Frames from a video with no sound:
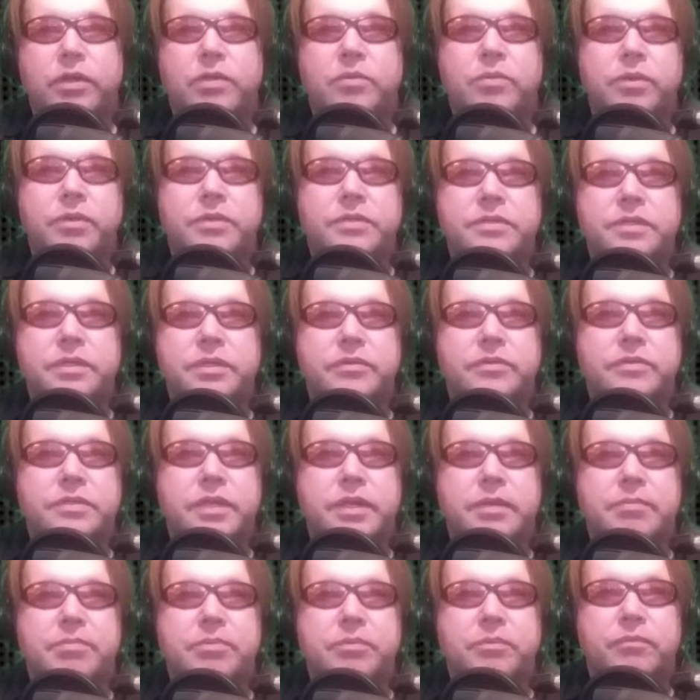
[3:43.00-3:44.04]
do you want to set your
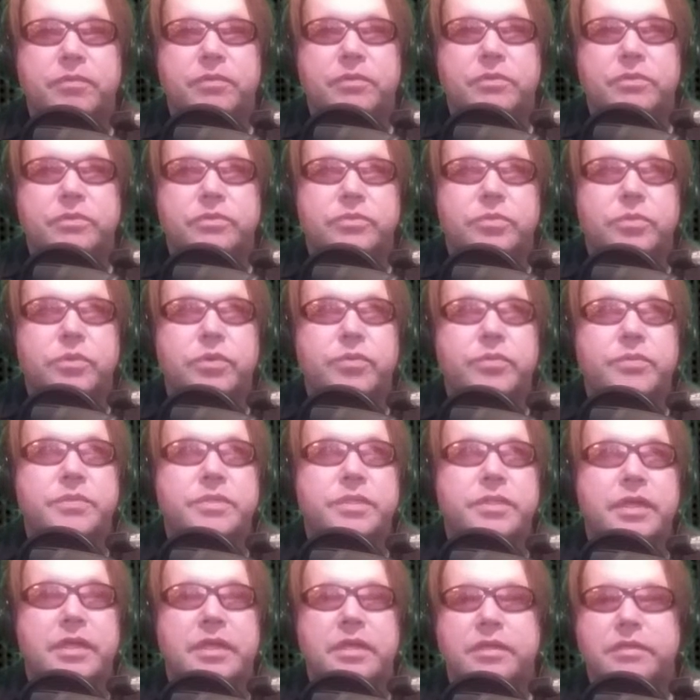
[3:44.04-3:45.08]
sample folders? Where do you want to
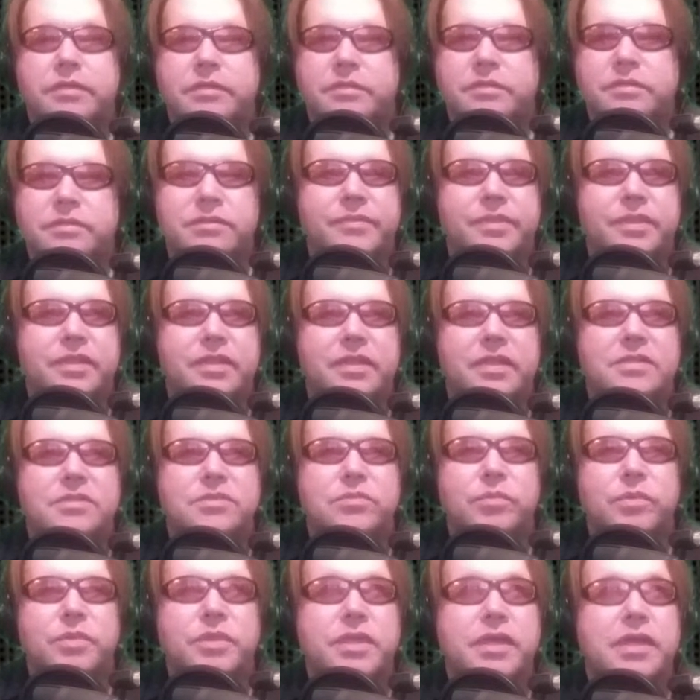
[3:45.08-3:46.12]
set that?
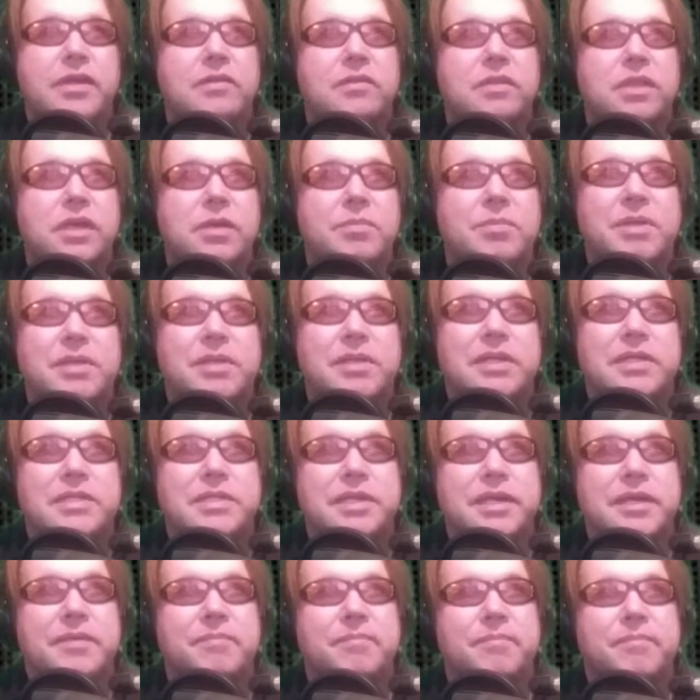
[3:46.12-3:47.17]
That's the one thing I don't like about
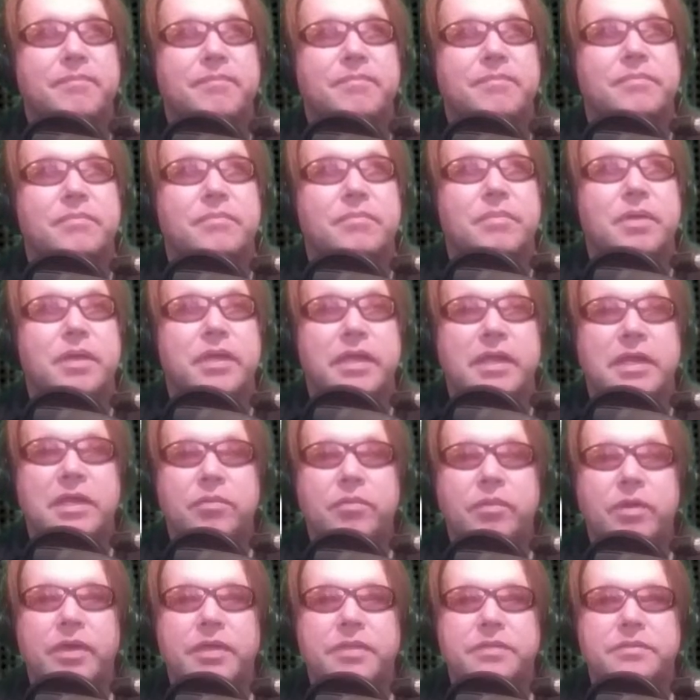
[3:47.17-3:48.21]
Logic. But
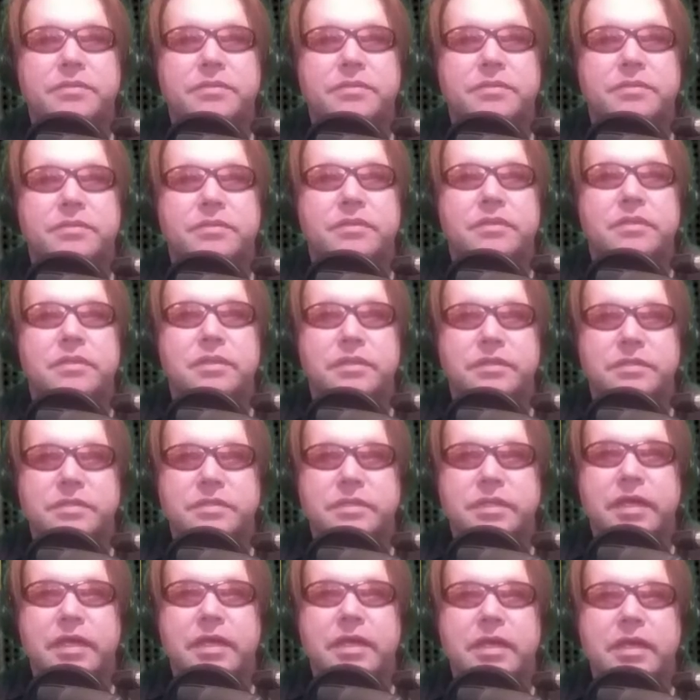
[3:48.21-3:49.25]
anyways, needless
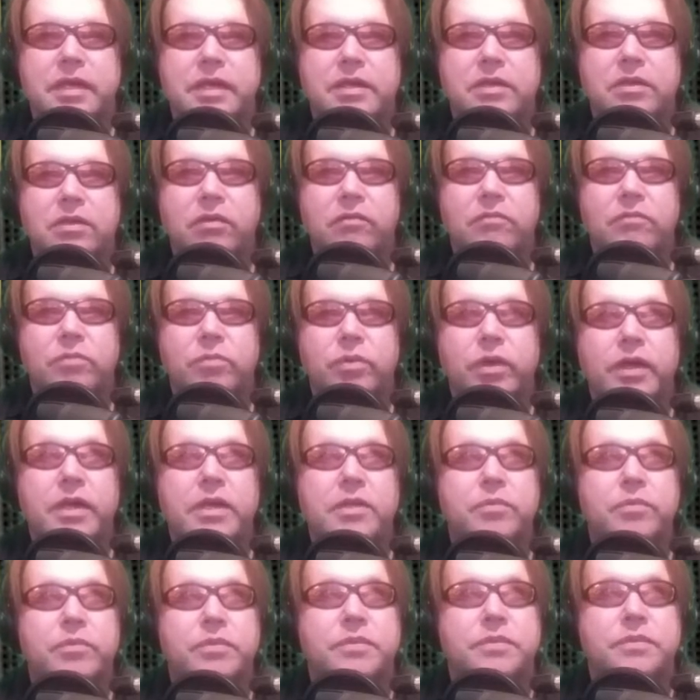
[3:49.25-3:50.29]
to say, I can override
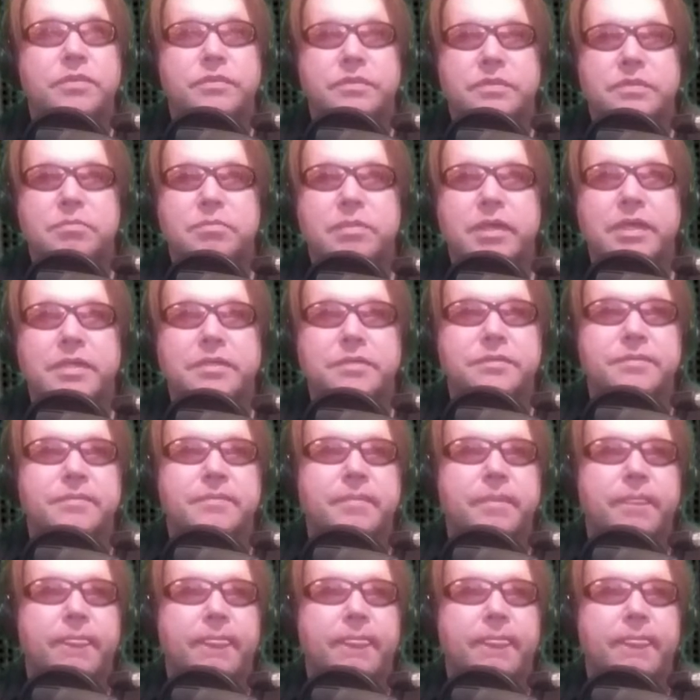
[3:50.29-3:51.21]
it with symlinks.